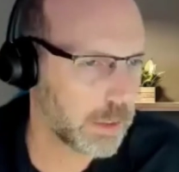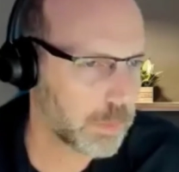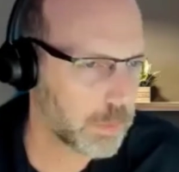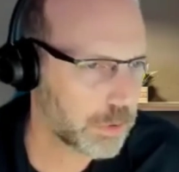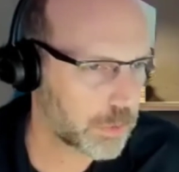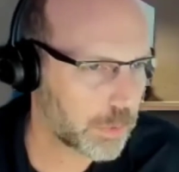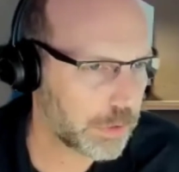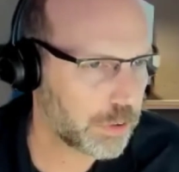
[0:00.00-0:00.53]
was
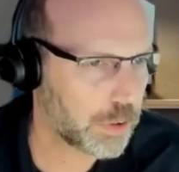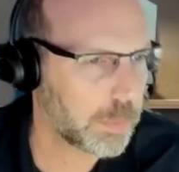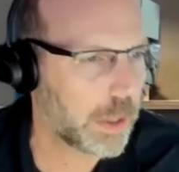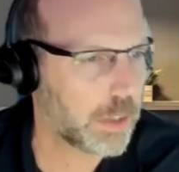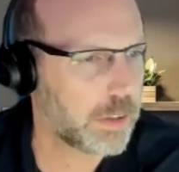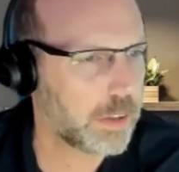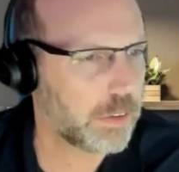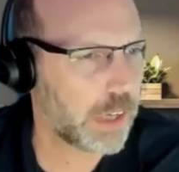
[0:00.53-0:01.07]
a question
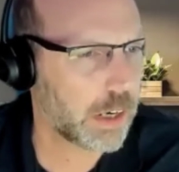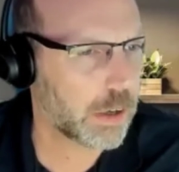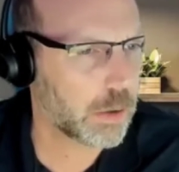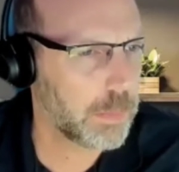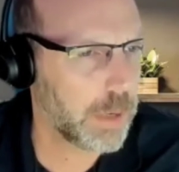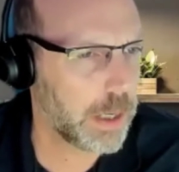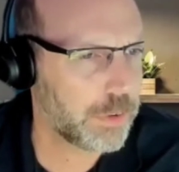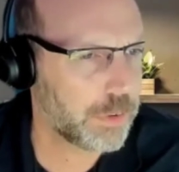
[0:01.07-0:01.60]
about this error
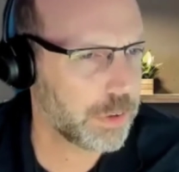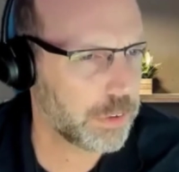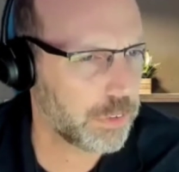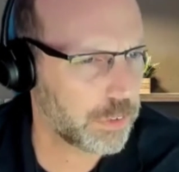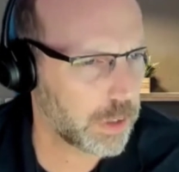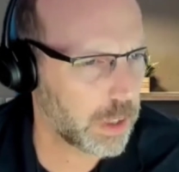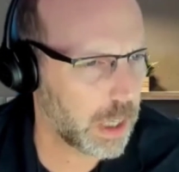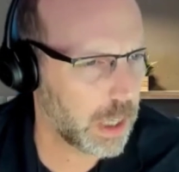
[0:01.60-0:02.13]

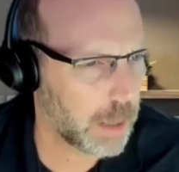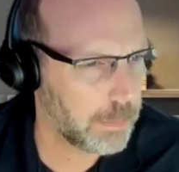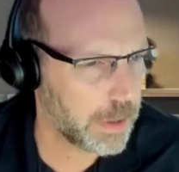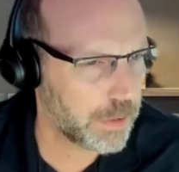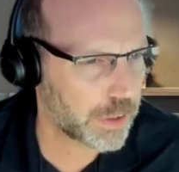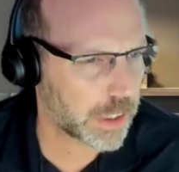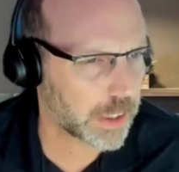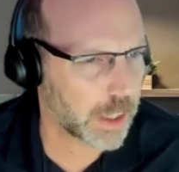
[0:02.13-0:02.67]
message,
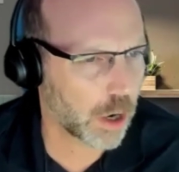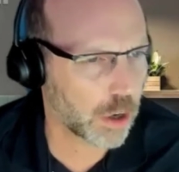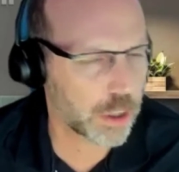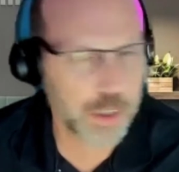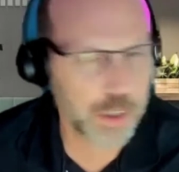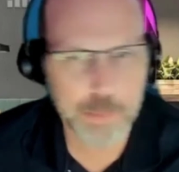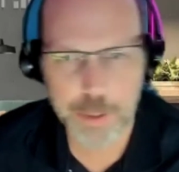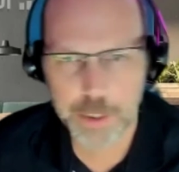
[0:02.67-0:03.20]
missing an
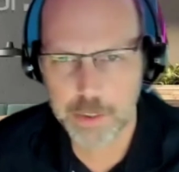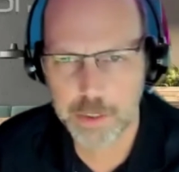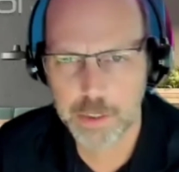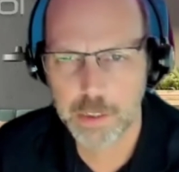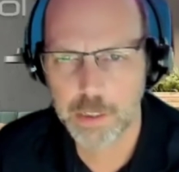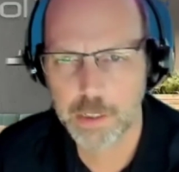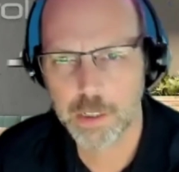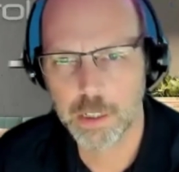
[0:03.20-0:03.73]
argument.
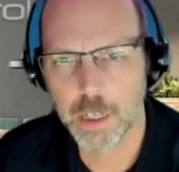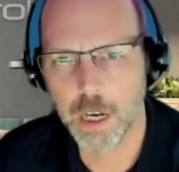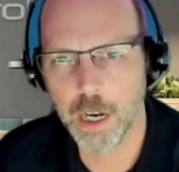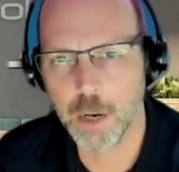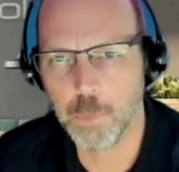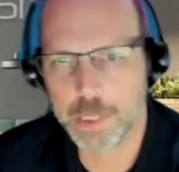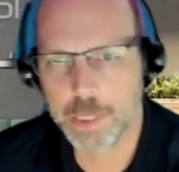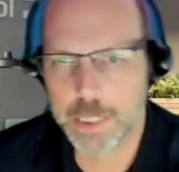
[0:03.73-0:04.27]

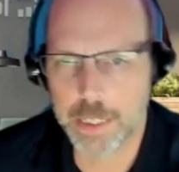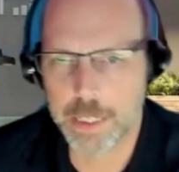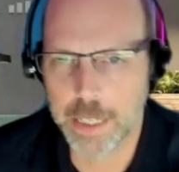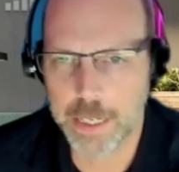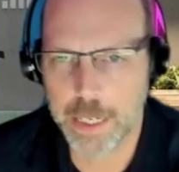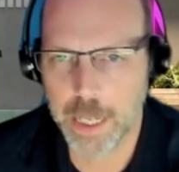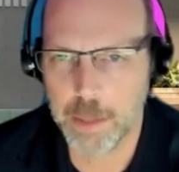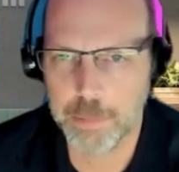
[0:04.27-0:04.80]
When can
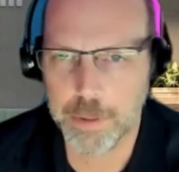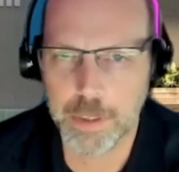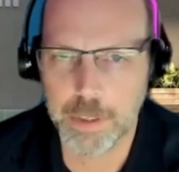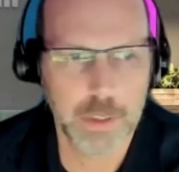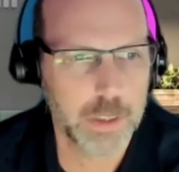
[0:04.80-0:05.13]
that happen?